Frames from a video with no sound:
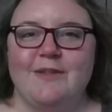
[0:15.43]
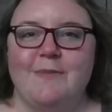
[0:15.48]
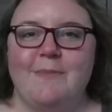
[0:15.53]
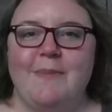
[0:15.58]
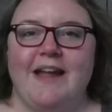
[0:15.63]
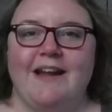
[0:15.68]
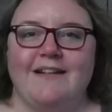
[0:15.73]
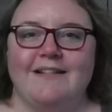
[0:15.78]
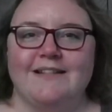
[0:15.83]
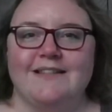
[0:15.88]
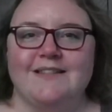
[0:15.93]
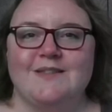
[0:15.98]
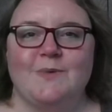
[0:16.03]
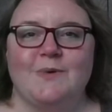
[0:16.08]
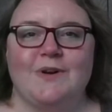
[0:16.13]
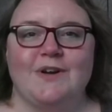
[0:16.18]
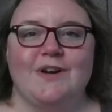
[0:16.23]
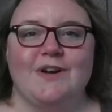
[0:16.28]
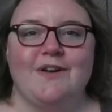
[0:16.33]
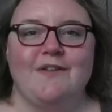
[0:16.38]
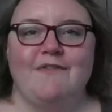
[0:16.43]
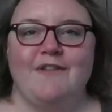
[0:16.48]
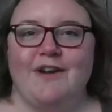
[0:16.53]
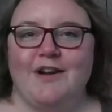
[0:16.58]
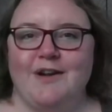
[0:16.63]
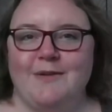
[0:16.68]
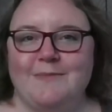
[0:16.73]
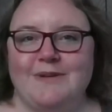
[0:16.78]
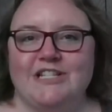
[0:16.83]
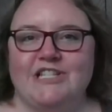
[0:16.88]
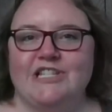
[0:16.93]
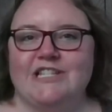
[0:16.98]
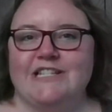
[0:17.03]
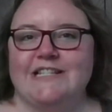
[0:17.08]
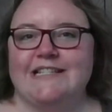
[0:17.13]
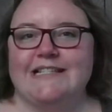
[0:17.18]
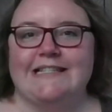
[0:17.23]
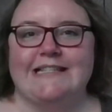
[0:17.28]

the parents were very much a